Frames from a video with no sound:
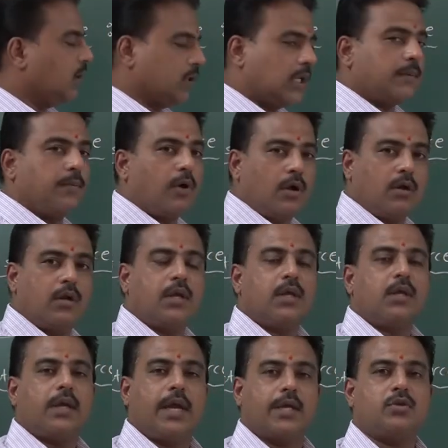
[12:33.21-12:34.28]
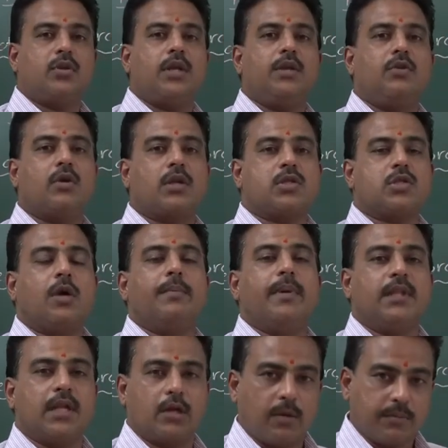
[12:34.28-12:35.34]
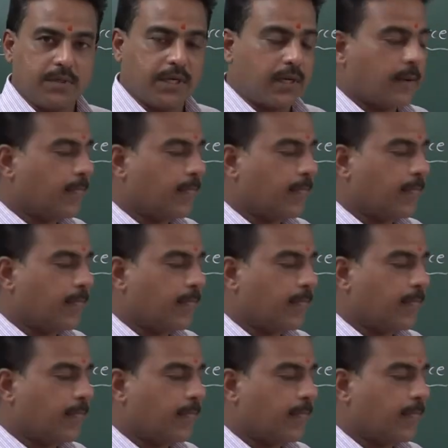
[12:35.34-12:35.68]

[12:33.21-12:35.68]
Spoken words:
on that ball, actually you are stopping that object.